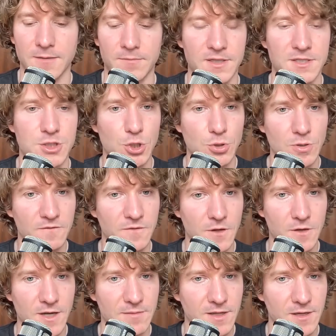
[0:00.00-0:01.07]
But
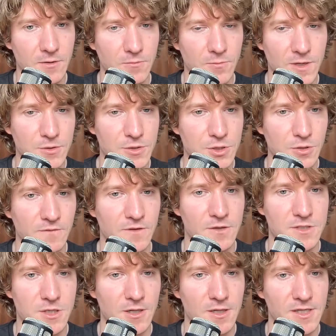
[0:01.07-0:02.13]
I think one or two of those
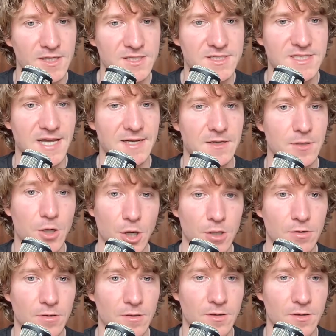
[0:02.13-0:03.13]
colonies said no.